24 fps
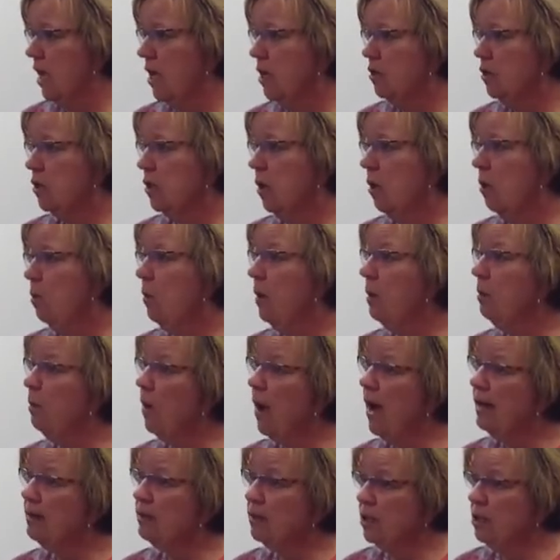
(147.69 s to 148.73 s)
So we
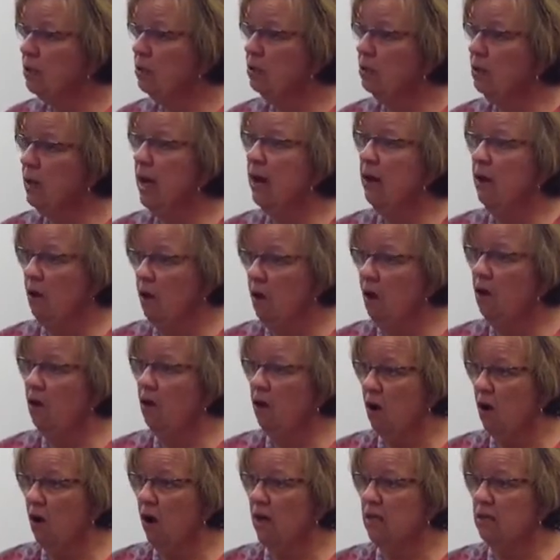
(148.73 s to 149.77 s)
want to, at all
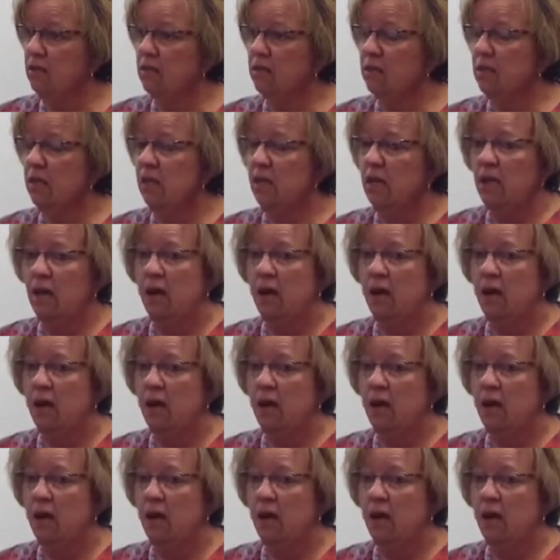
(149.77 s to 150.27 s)
costs,